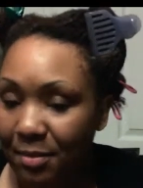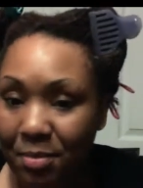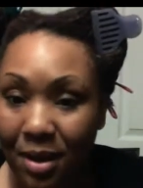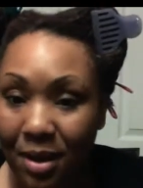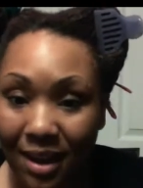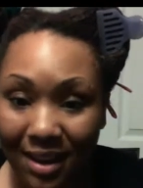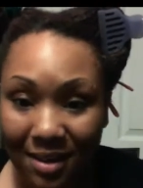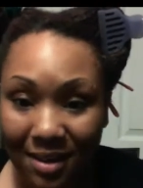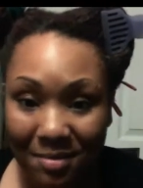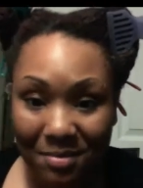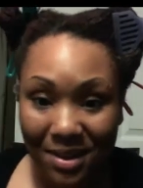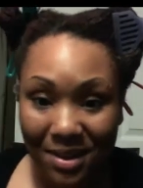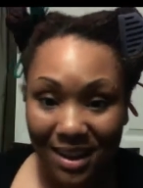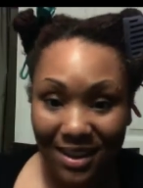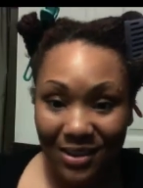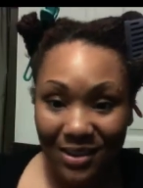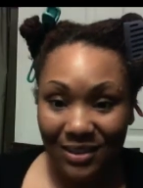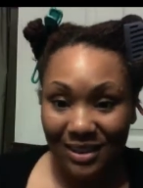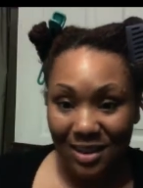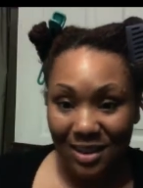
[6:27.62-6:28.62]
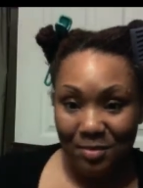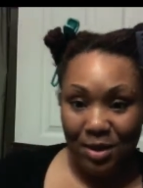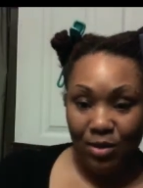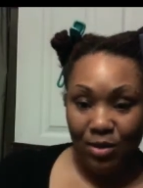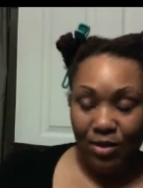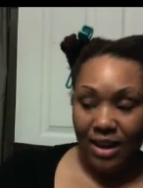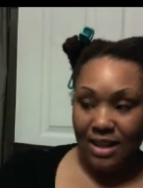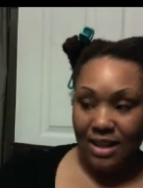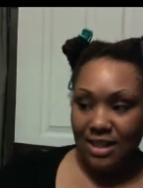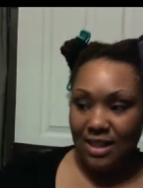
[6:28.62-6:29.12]
big on
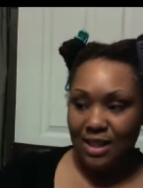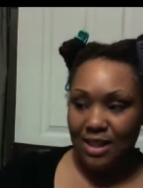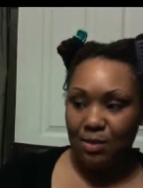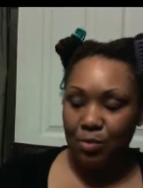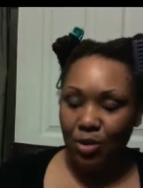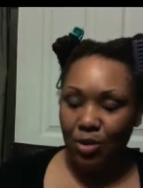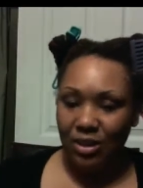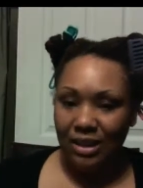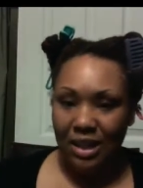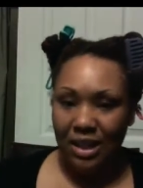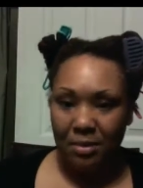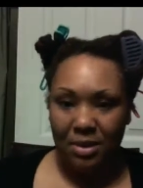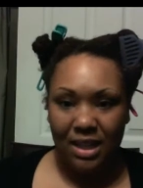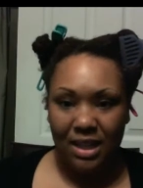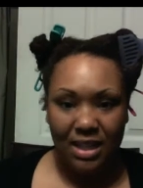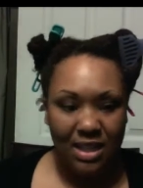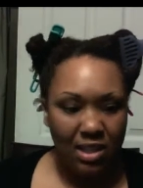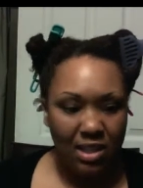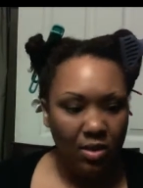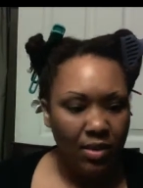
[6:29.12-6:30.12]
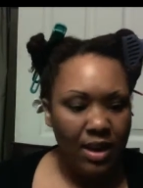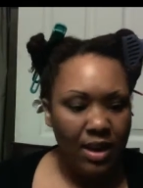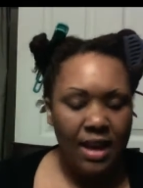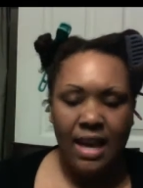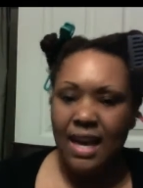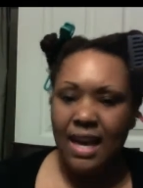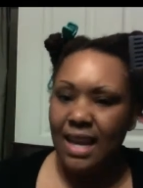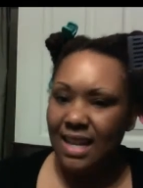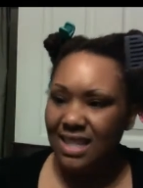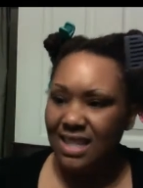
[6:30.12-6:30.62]
lemongrass. It's more lemony. So
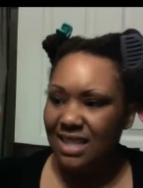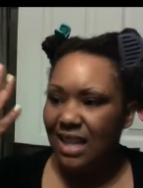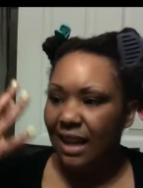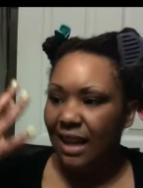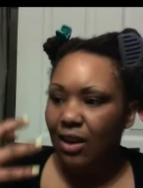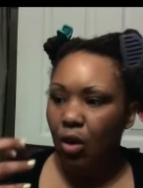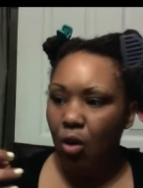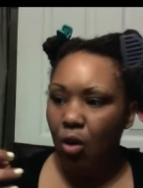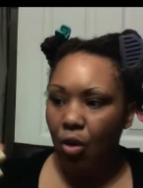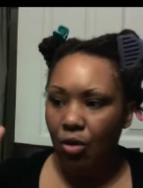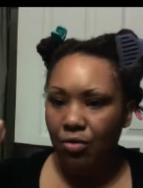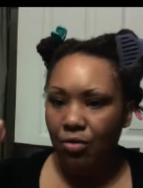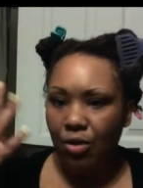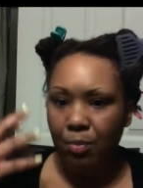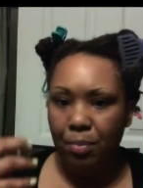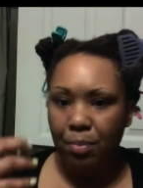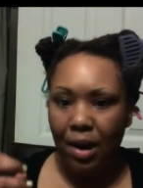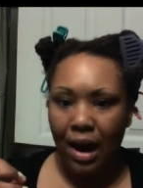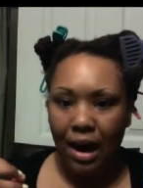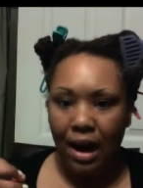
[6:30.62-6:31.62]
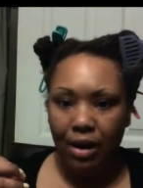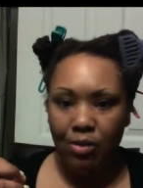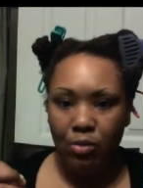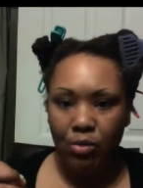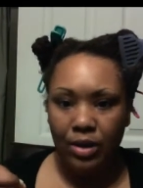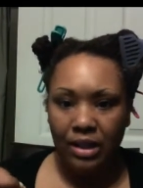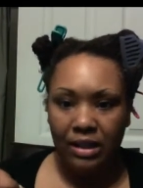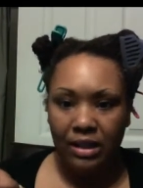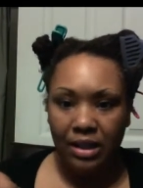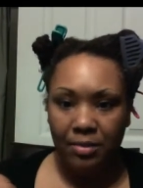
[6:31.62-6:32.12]
it's not an
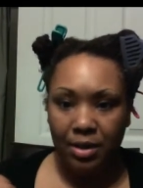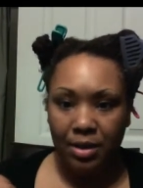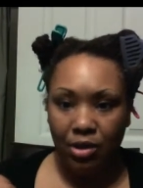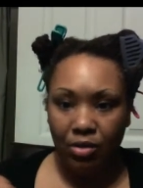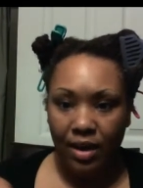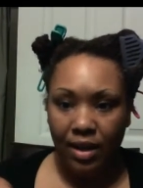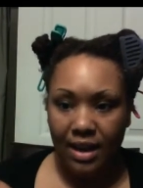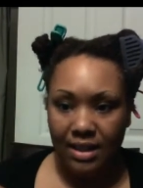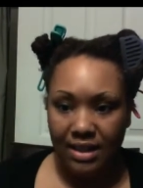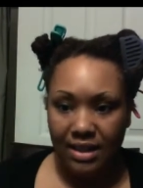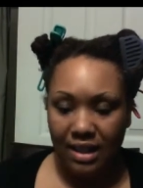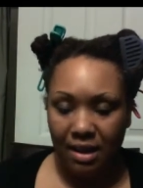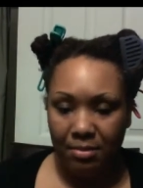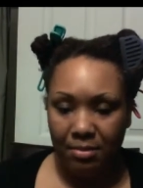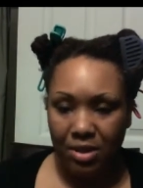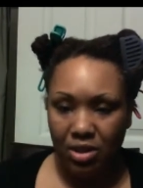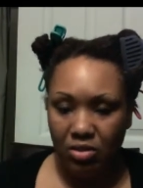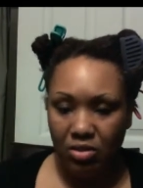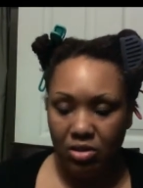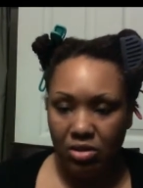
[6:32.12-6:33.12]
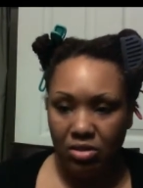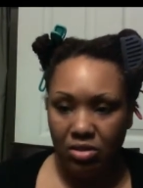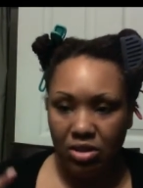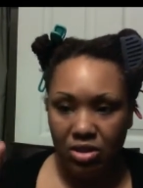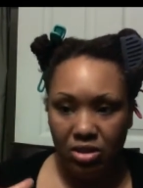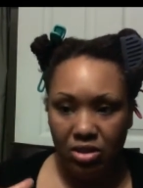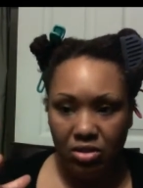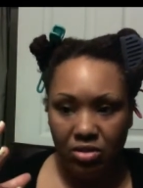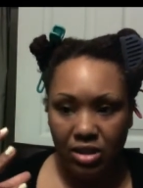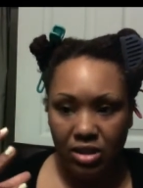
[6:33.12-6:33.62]
overpowering lemongrass that I'm used to
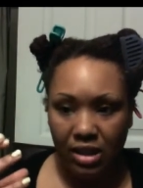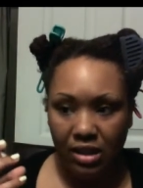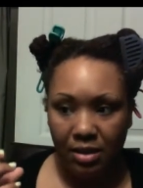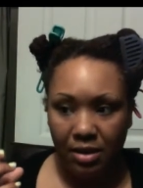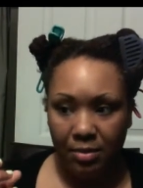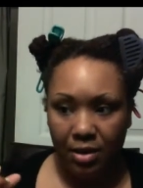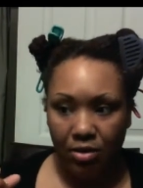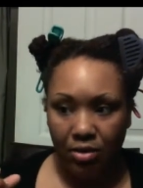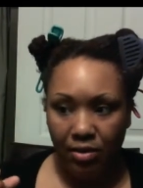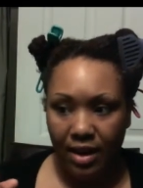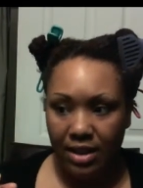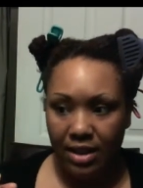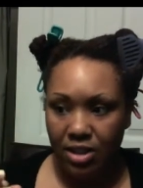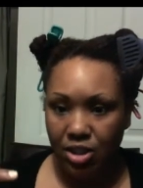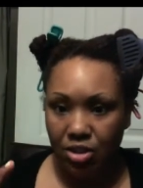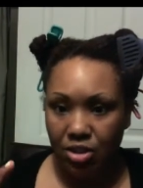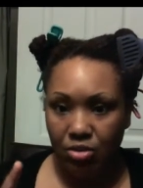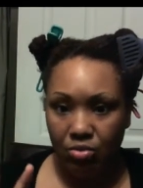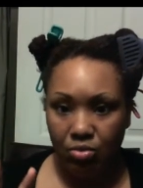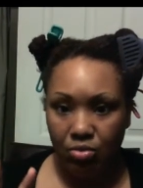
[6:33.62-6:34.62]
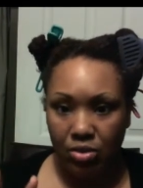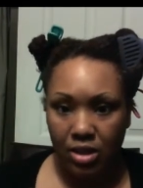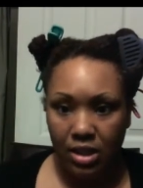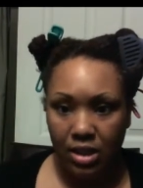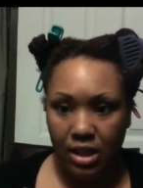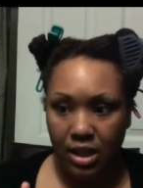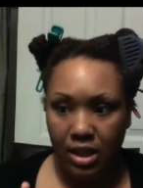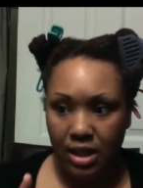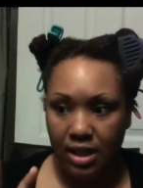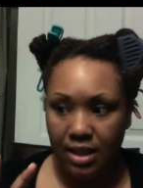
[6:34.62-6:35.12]
because usually lemongrass just
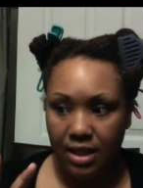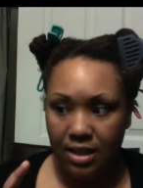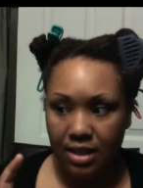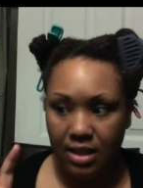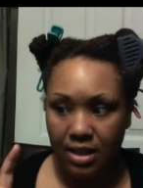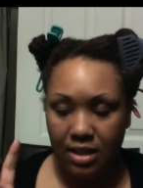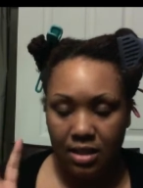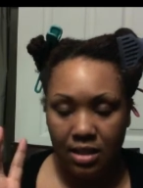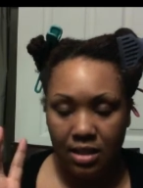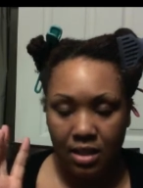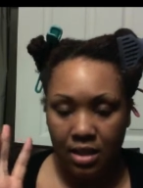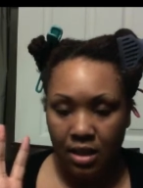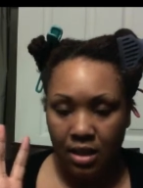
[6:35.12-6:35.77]
really gets